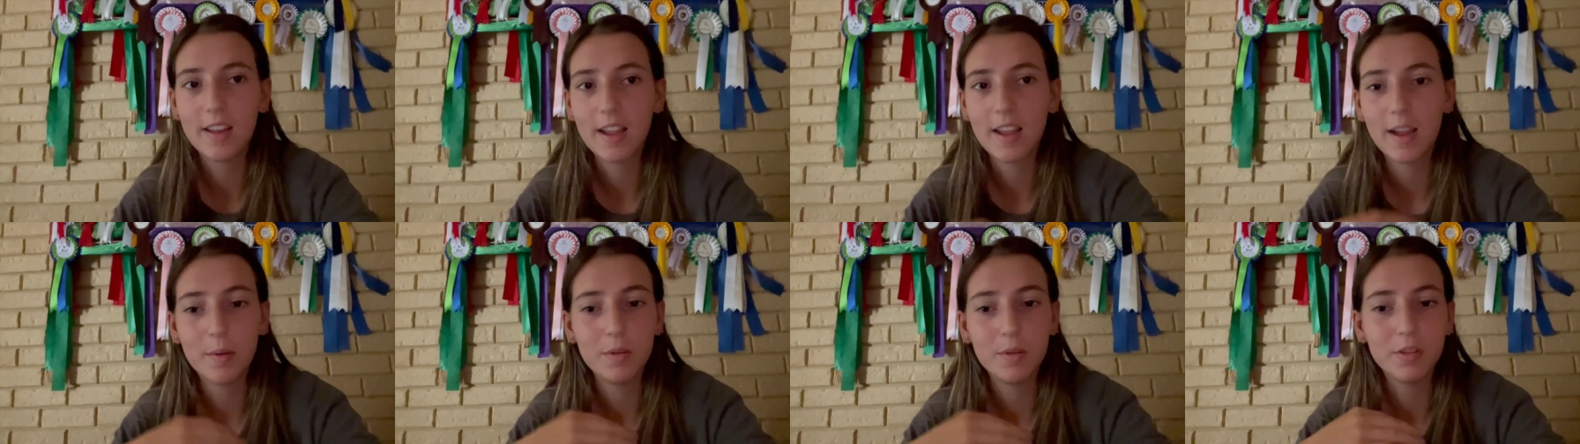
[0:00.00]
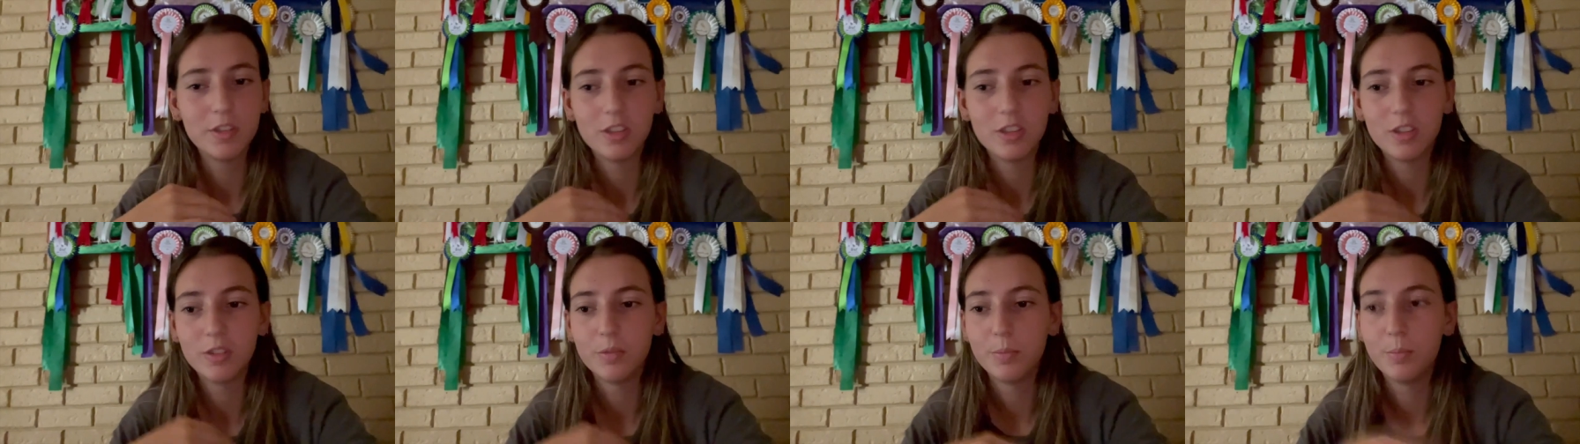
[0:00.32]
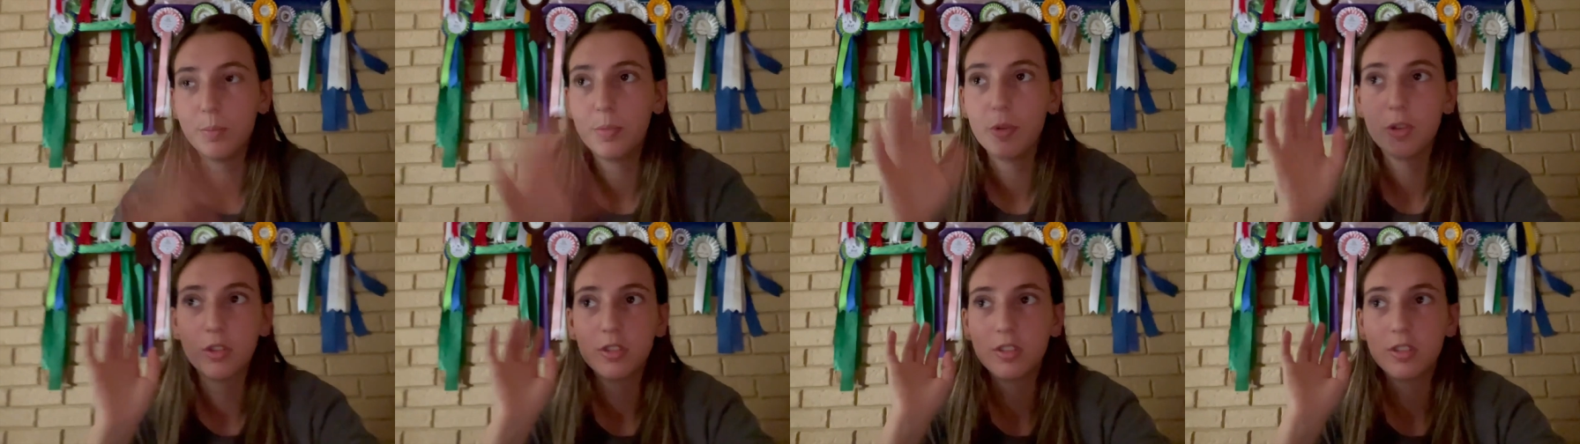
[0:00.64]
There was
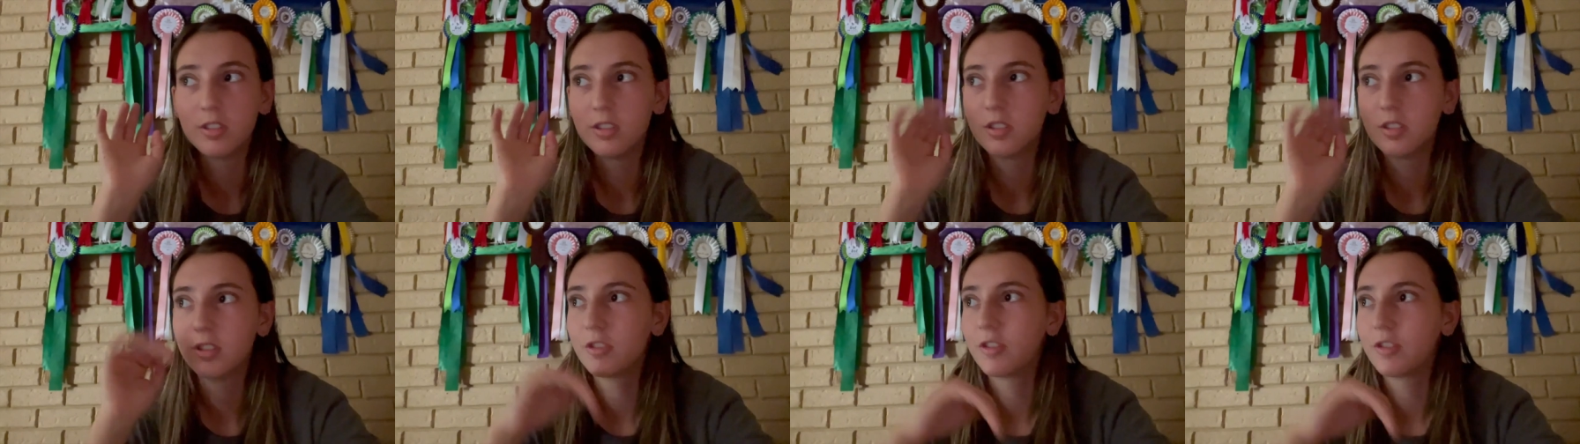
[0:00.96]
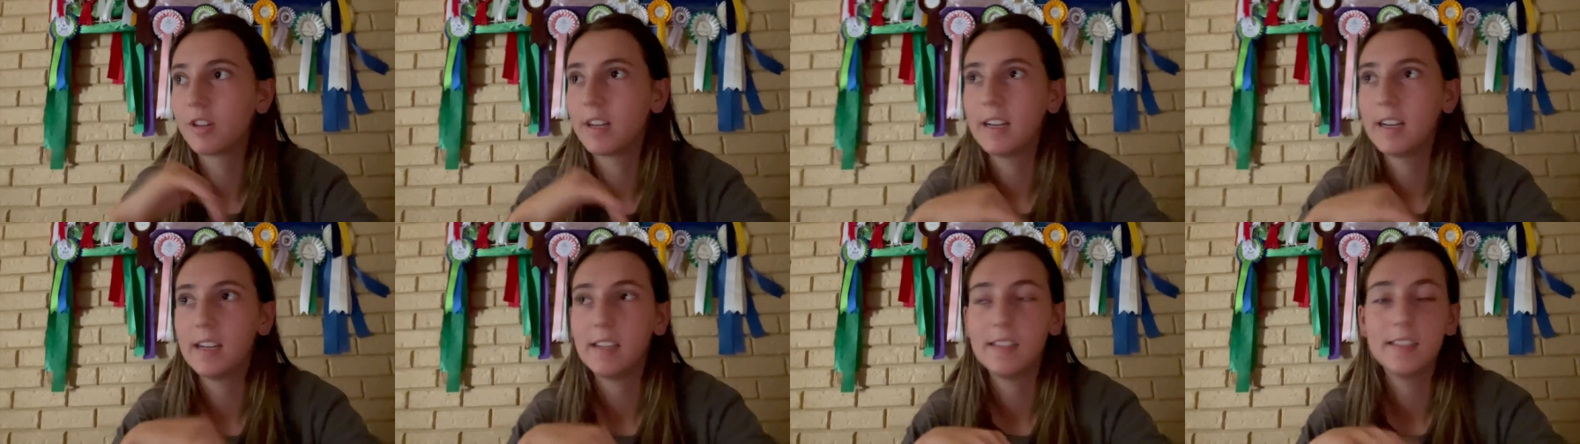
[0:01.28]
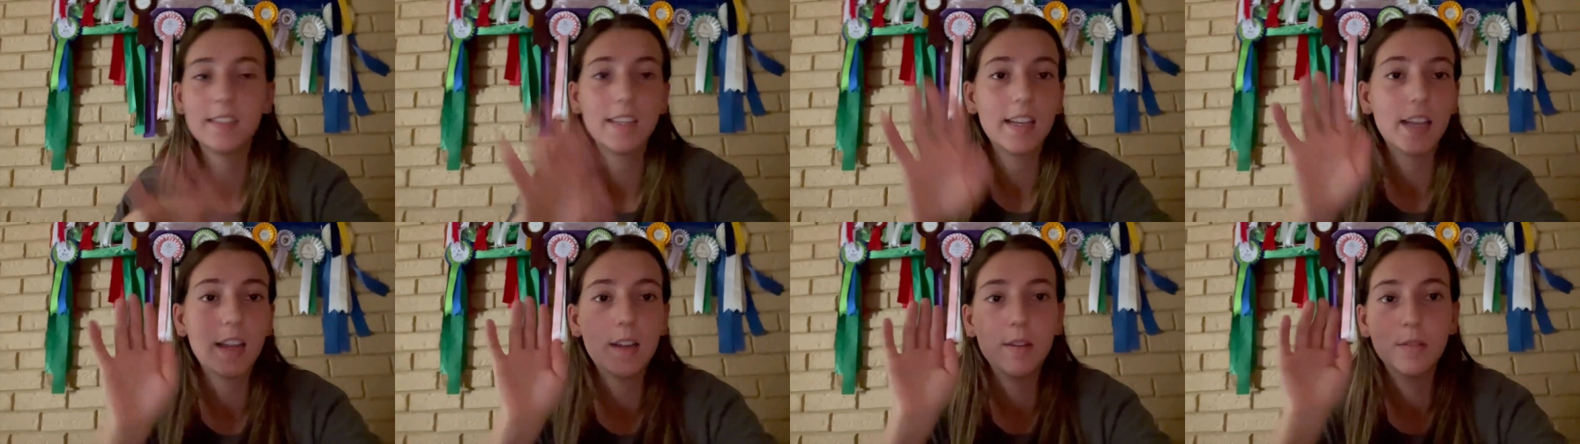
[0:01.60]
just bushes,
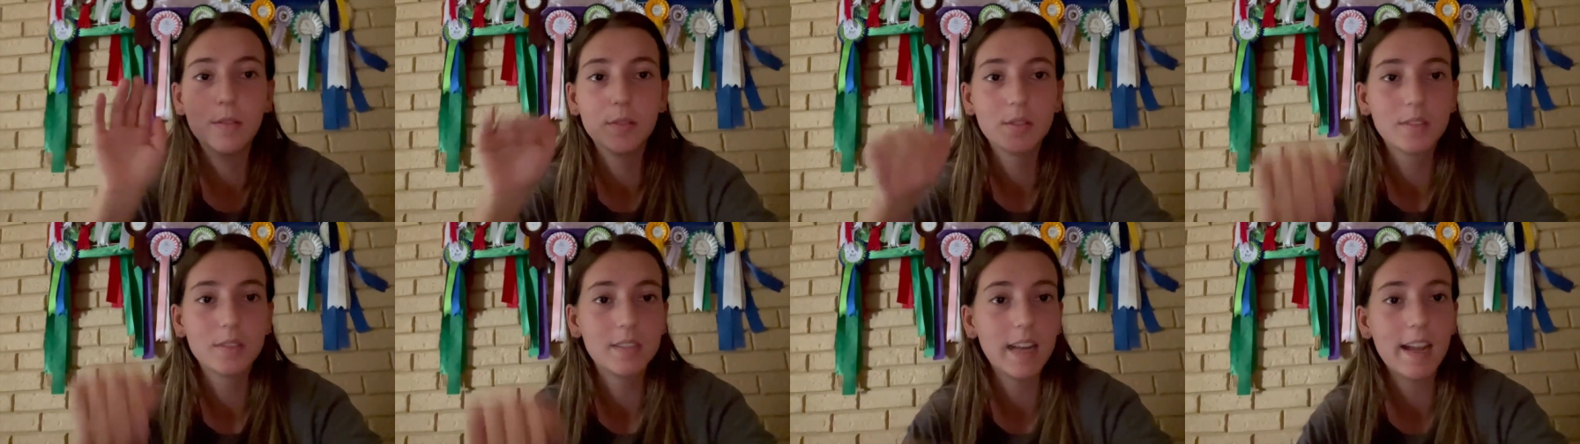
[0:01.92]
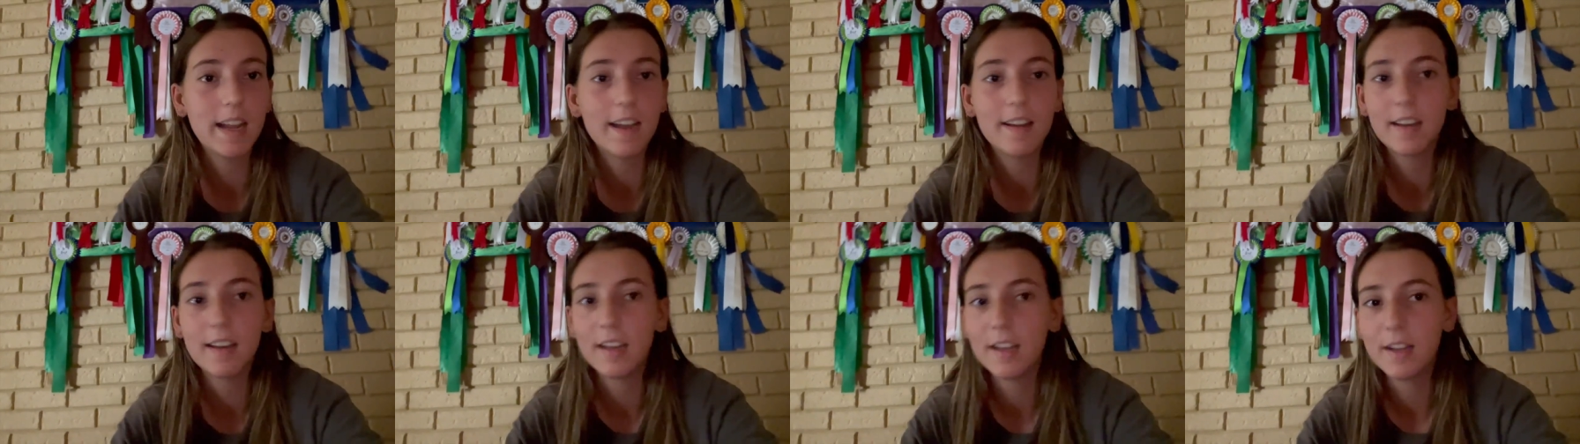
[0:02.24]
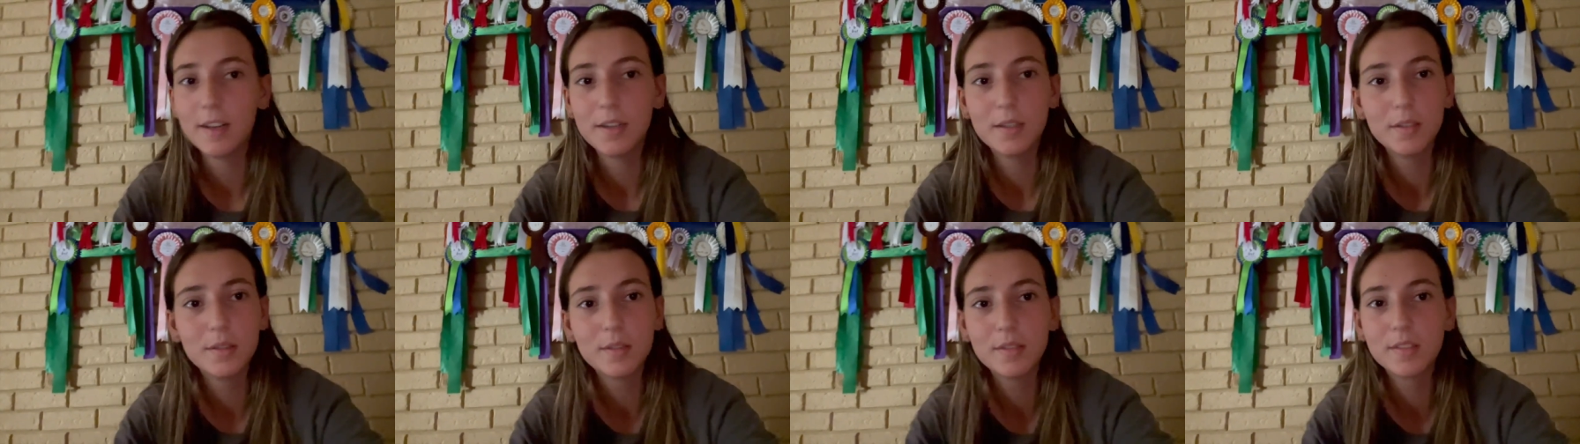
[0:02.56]
trees, hills,
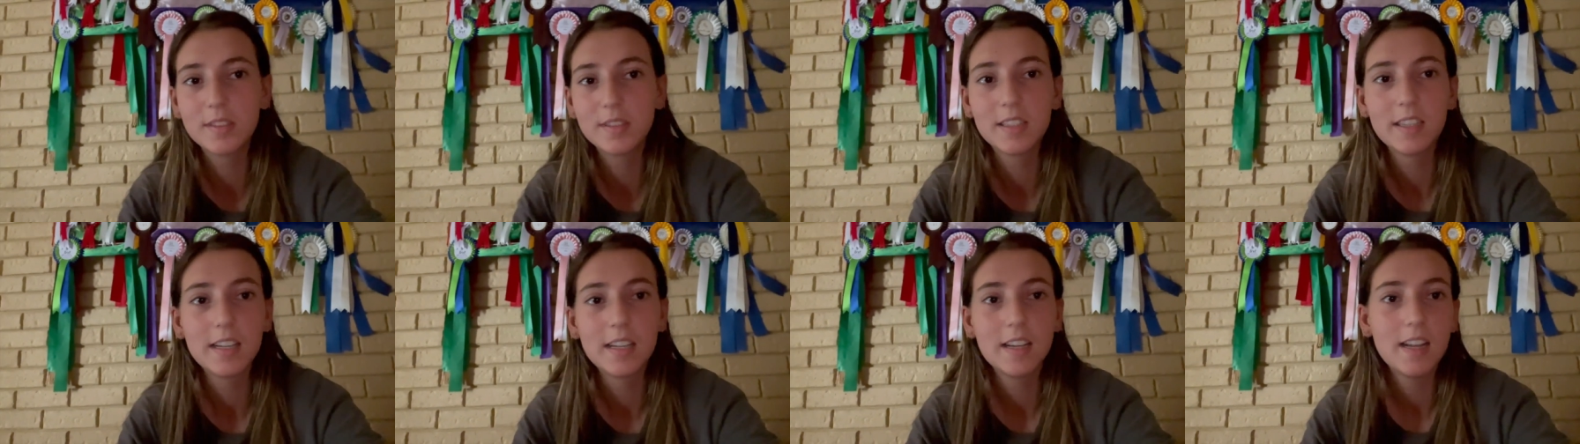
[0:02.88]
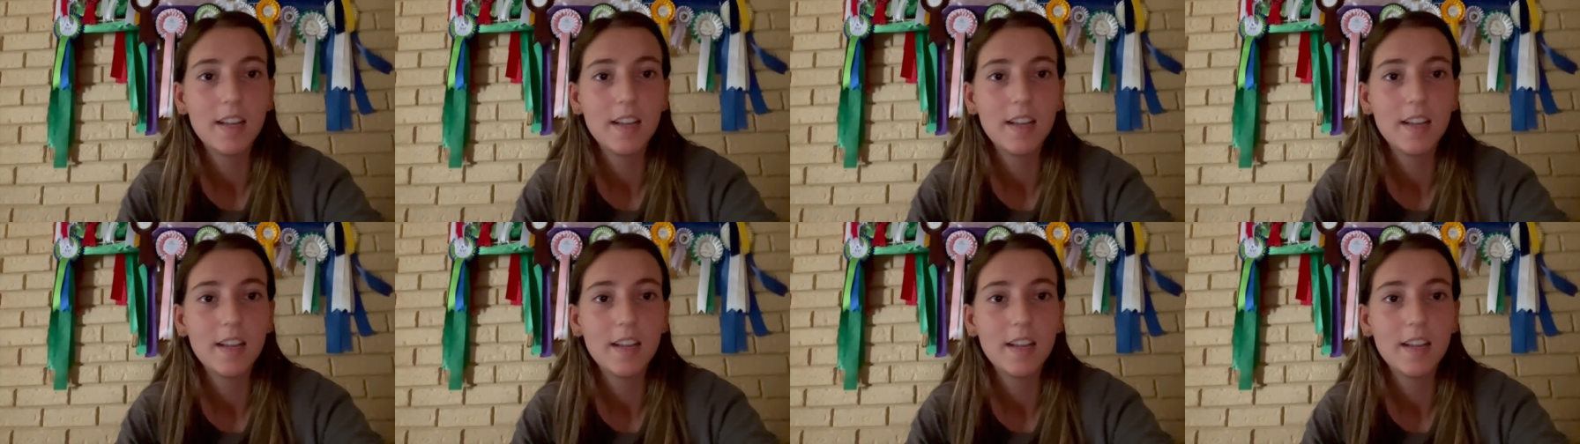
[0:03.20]
downhills,